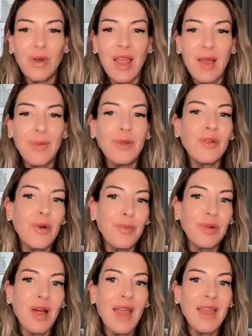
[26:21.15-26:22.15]
we're able to
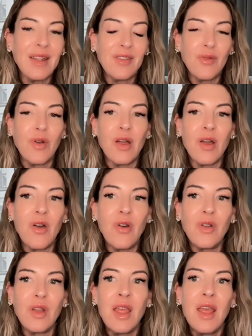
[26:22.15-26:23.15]
apply it to our
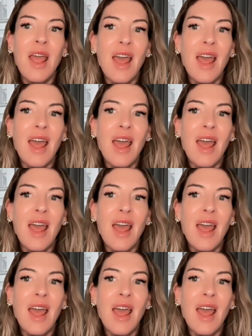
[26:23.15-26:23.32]
own.